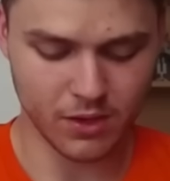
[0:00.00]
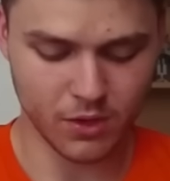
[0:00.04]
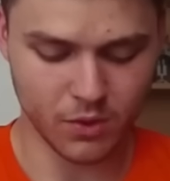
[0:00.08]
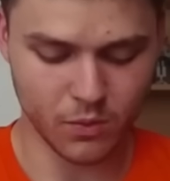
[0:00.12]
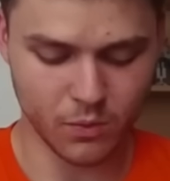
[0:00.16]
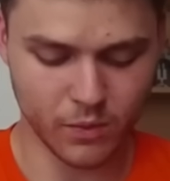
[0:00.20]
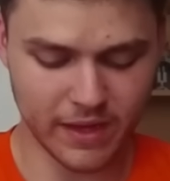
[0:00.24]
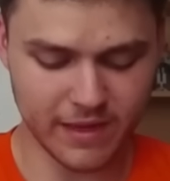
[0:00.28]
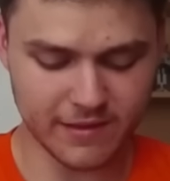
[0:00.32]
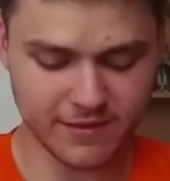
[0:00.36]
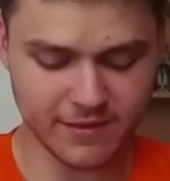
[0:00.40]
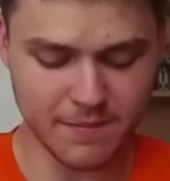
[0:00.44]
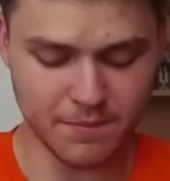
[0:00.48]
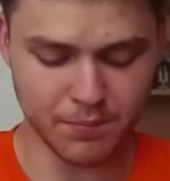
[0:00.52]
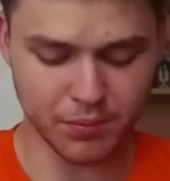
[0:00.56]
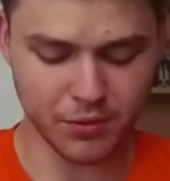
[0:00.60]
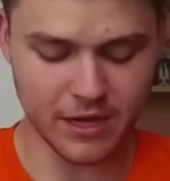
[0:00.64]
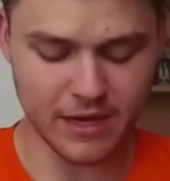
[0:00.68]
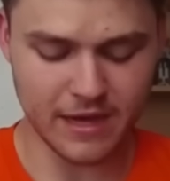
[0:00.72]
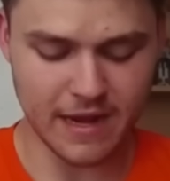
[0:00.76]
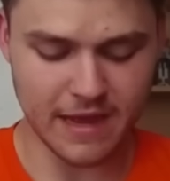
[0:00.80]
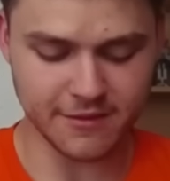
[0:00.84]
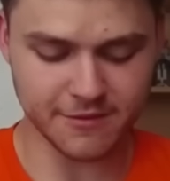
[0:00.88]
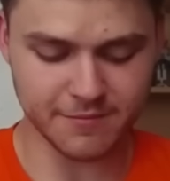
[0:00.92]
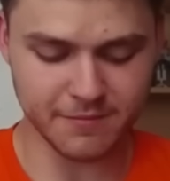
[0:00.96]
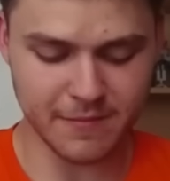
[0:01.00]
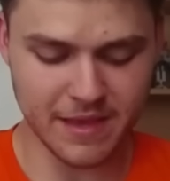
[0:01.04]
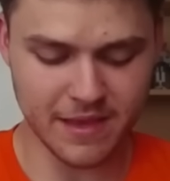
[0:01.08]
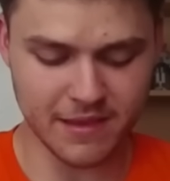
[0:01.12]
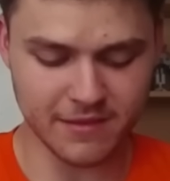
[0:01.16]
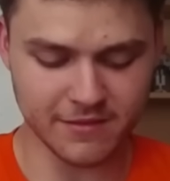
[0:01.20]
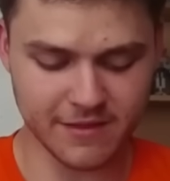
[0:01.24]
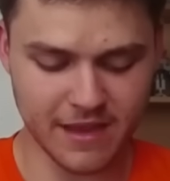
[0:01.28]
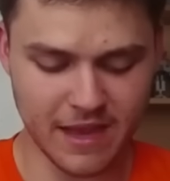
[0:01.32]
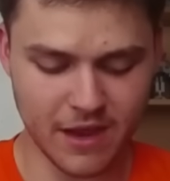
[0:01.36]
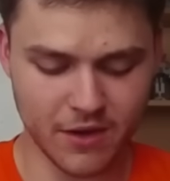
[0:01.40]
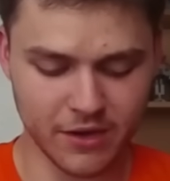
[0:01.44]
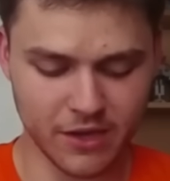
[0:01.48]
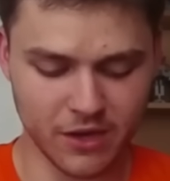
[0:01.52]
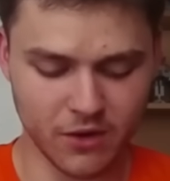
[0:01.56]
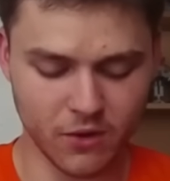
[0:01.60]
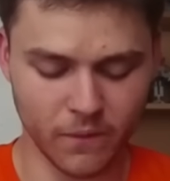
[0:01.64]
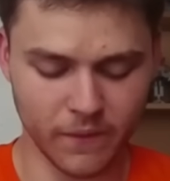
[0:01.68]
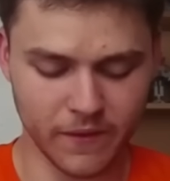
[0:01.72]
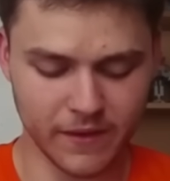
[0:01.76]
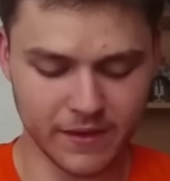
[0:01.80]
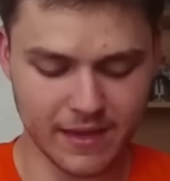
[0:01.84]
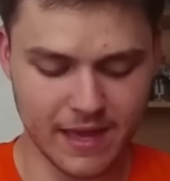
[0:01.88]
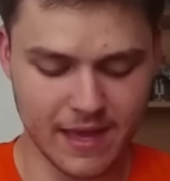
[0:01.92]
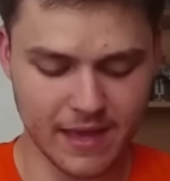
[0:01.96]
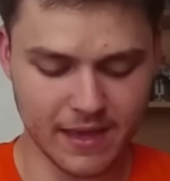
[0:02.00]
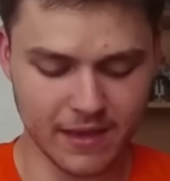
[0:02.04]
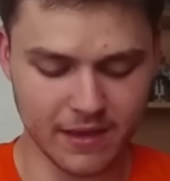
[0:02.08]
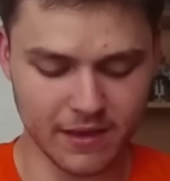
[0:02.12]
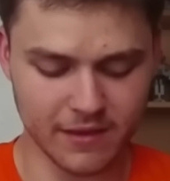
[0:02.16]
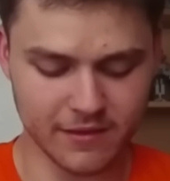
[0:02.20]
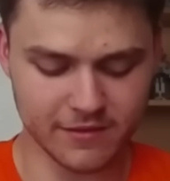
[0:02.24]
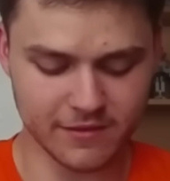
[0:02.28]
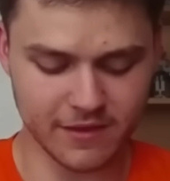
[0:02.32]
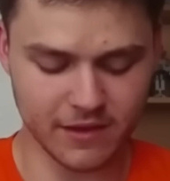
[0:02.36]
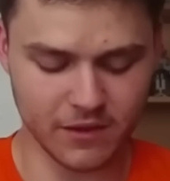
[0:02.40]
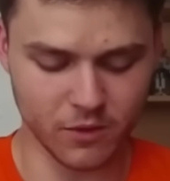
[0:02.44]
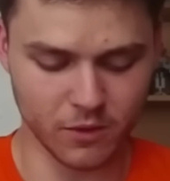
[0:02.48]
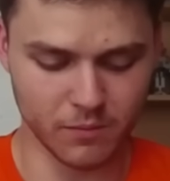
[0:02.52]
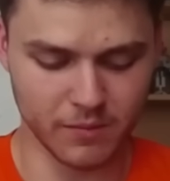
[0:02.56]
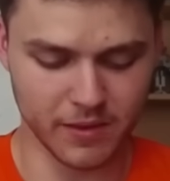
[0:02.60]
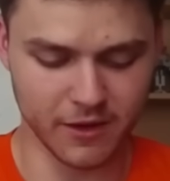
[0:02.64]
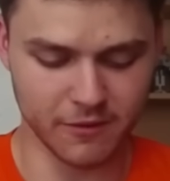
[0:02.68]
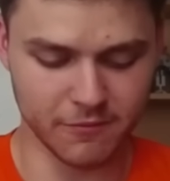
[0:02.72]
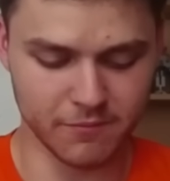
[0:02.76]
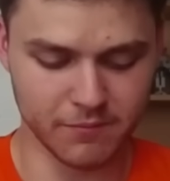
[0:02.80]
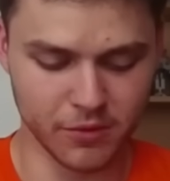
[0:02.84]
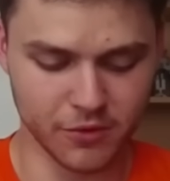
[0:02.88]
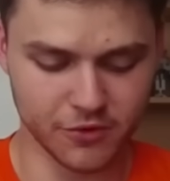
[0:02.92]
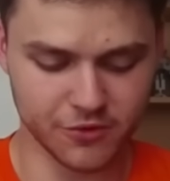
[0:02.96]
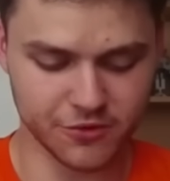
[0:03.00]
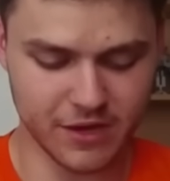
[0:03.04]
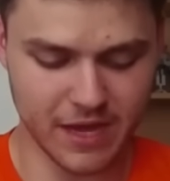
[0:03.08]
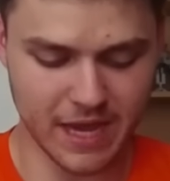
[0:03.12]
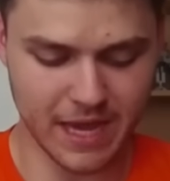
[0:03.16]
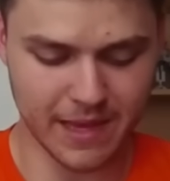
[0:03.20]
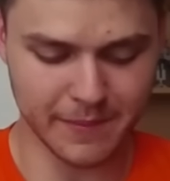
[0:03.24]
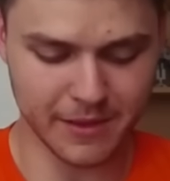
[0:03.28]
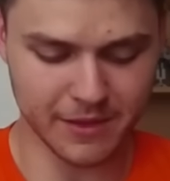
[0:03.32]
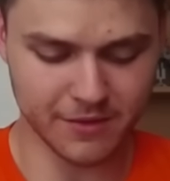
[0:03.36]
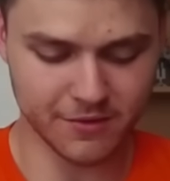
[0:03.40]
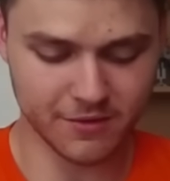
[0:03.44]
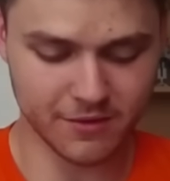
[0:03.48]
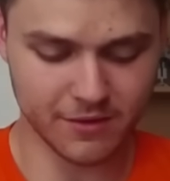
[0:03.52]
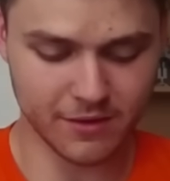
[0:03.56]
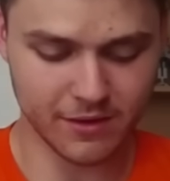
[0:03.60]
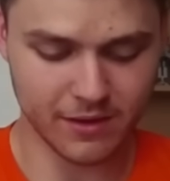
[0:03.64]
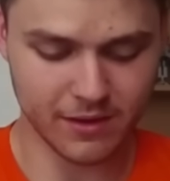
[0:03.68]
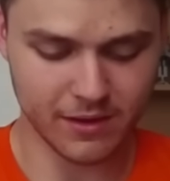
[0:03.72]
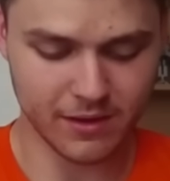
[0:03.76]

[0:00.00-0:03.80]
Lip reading: We get some pretty nice minions down here, only taking a single bit of bush damage.